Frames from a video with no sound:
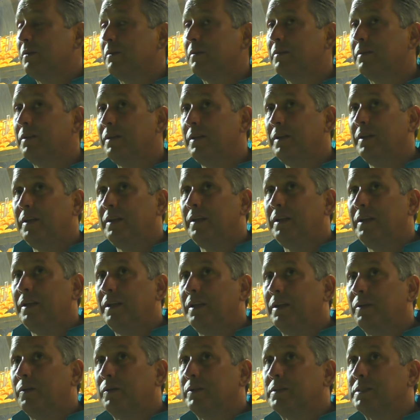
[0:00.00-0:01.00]
And
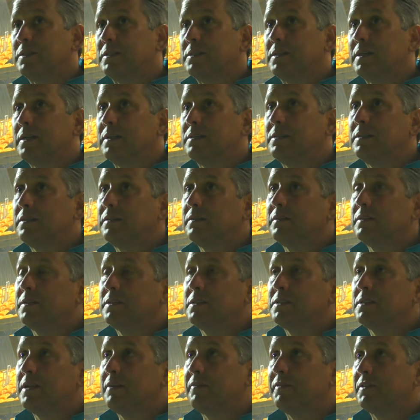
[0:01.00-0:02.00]
as I said,
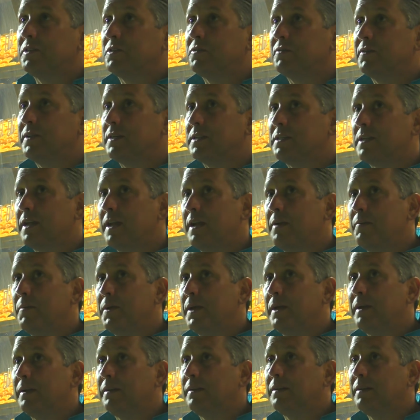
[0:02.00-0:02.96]
Stefan's first game here,